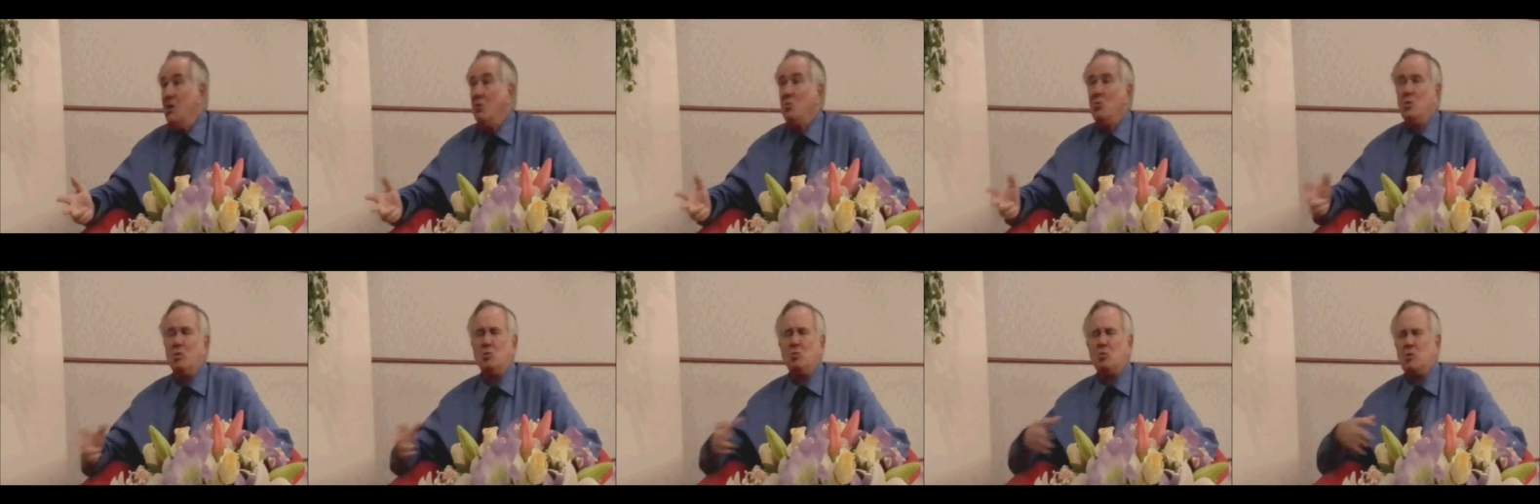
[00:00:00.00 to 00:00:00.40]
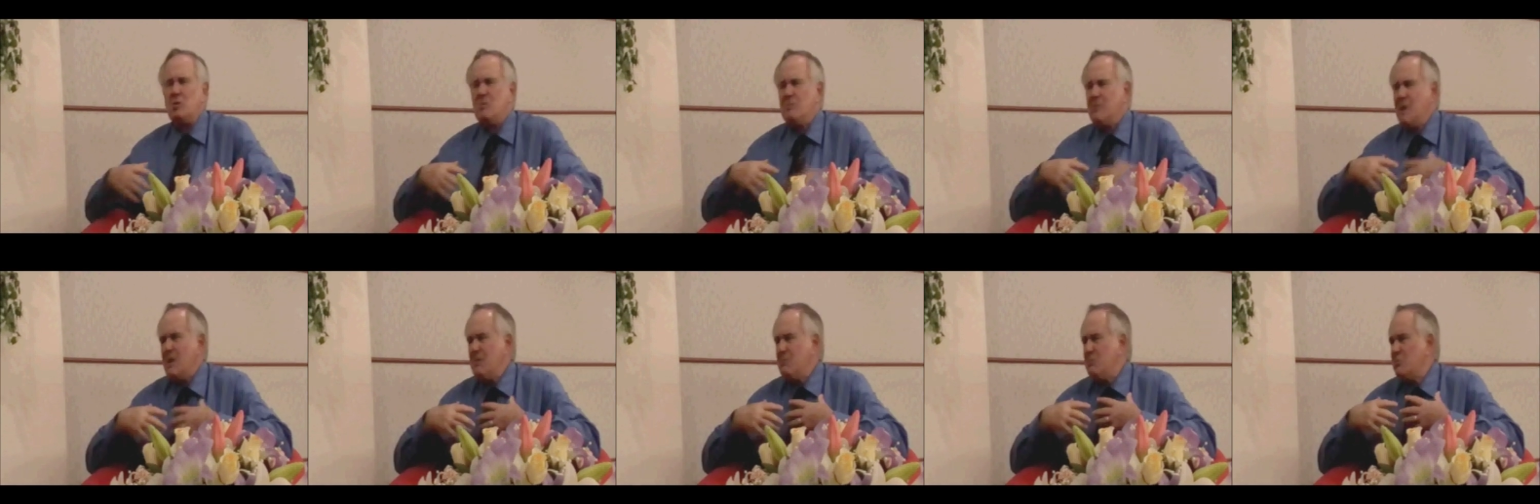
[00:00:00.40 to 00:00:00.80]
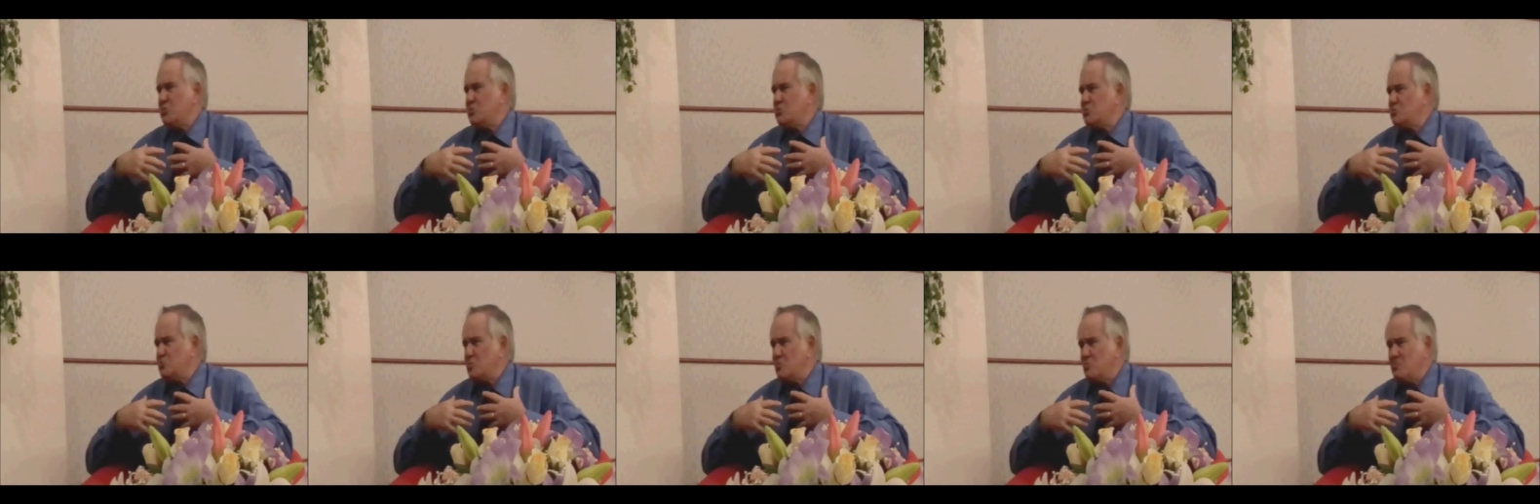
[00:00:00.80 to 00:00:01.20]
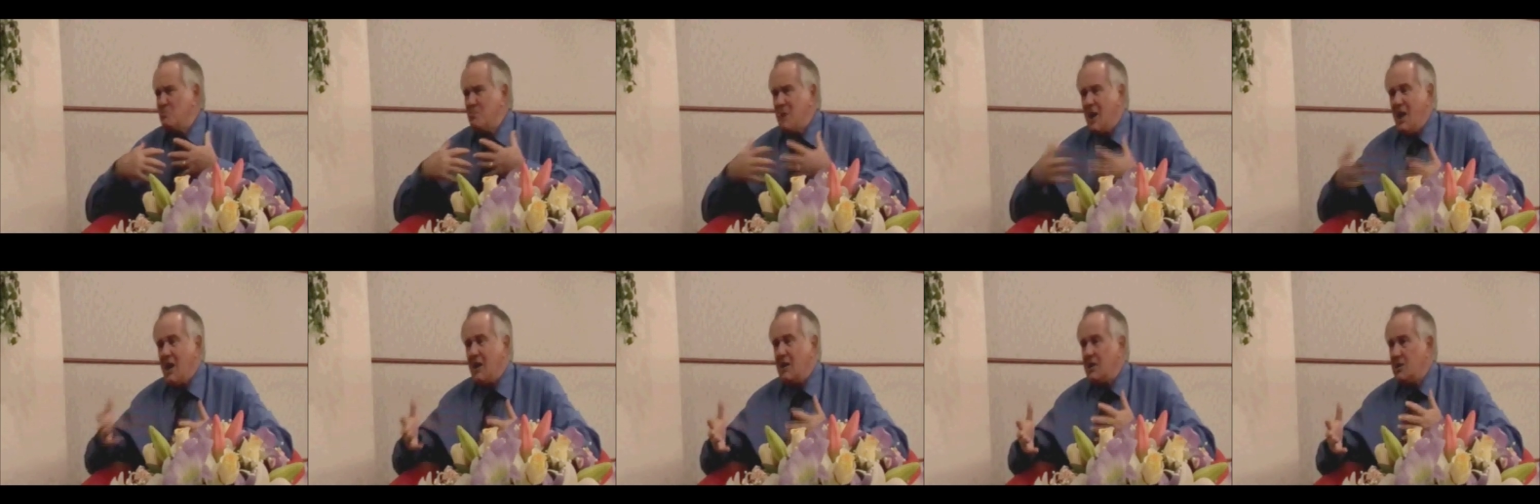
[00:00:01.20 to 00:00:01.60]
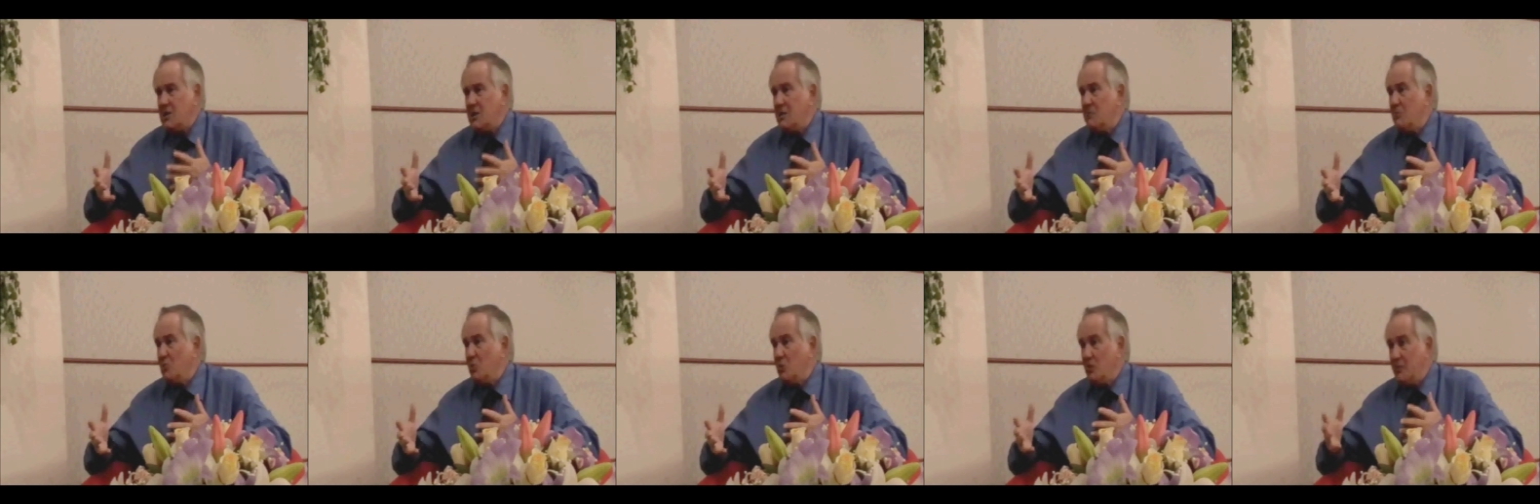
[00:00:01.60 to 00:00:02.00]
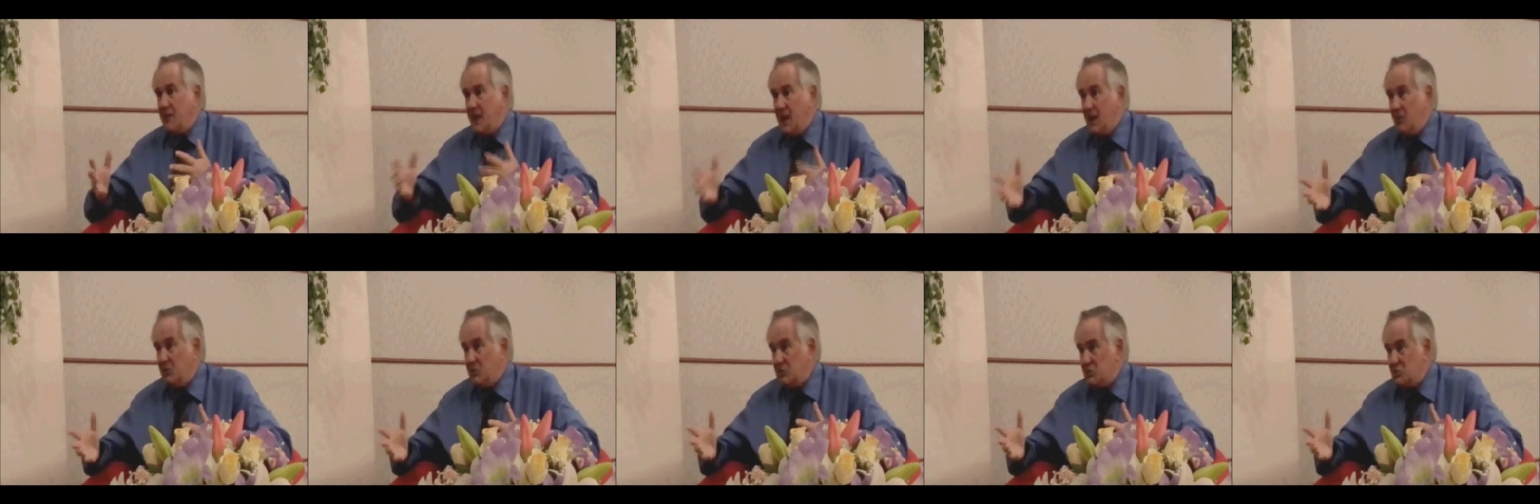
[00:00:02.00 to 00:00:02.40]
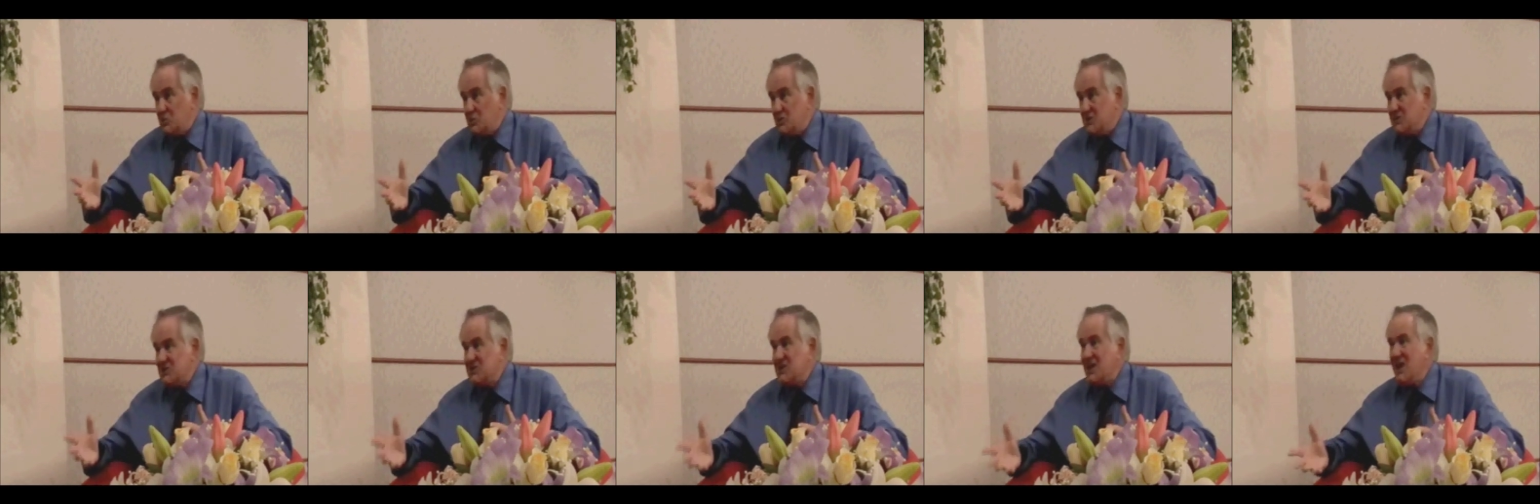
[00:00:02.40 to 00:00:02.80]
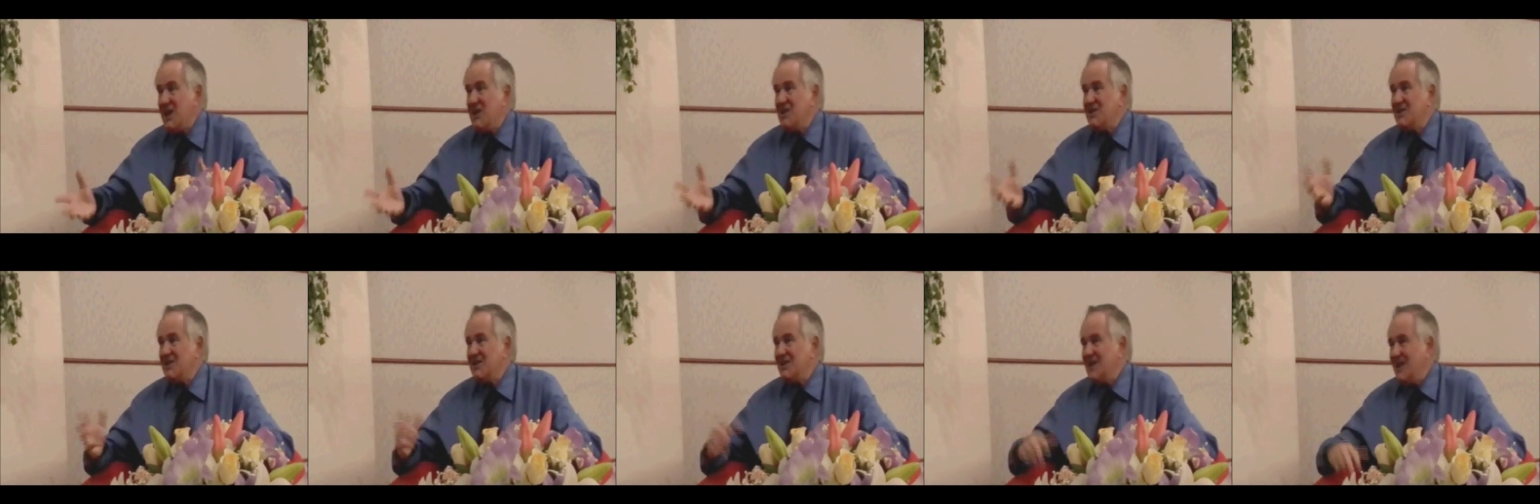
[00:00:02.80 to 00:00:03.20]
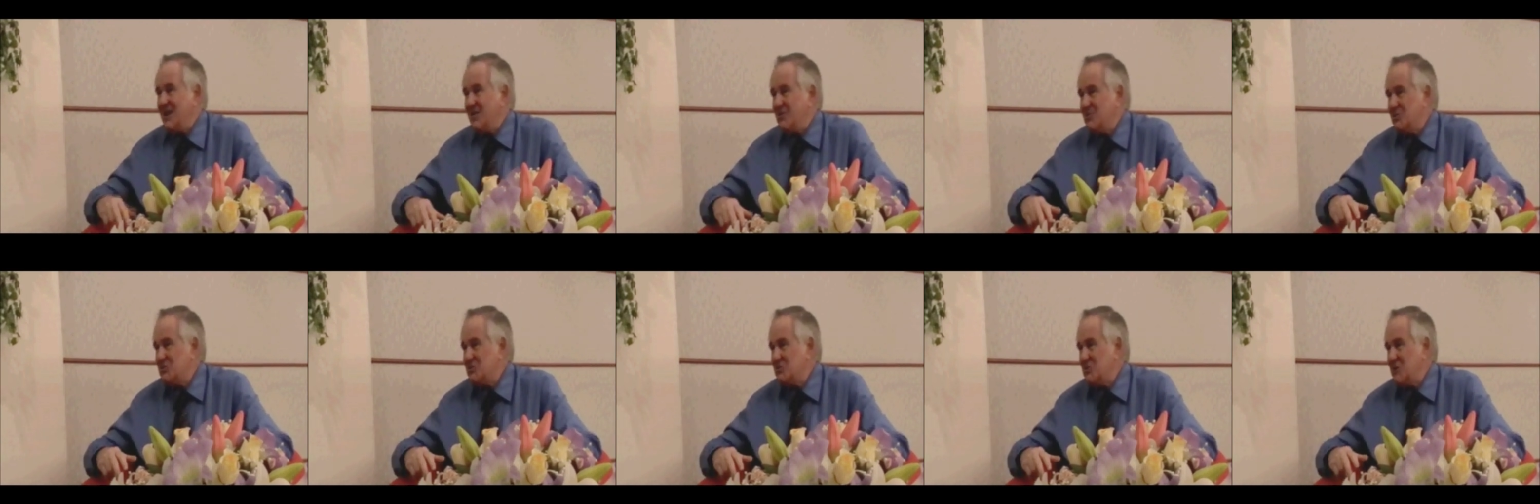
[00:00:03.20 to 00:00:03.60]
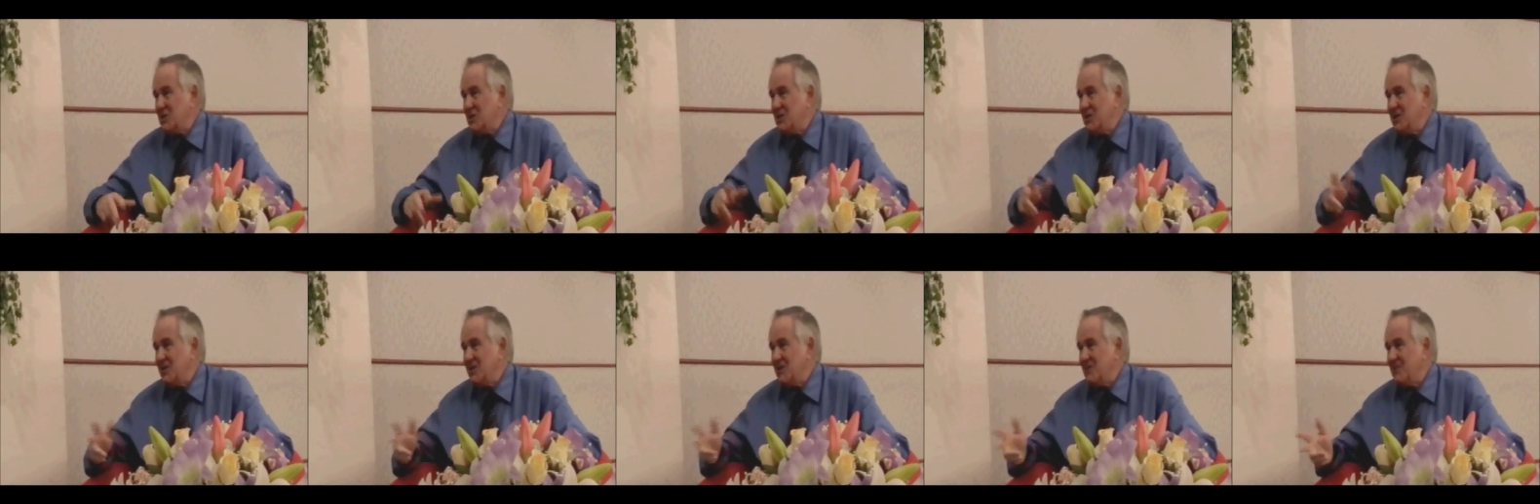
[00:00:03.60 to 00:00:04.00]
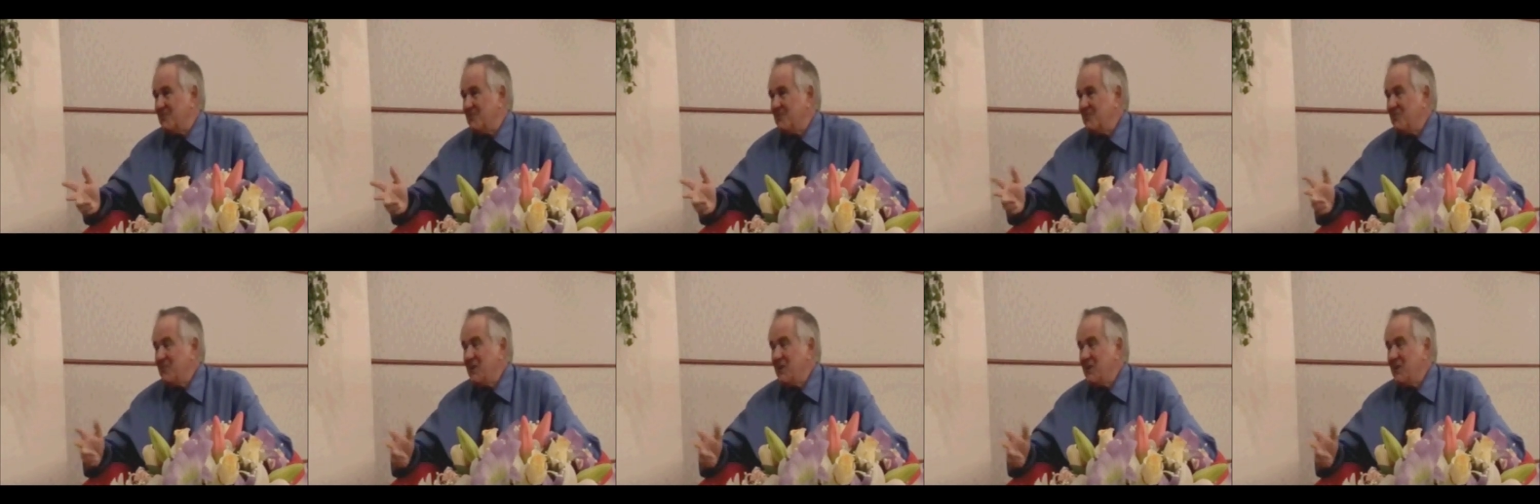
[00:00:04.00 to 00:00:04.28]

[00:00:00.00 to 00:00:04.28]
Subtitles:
We remember dramatically more of that which we say than that which we hear.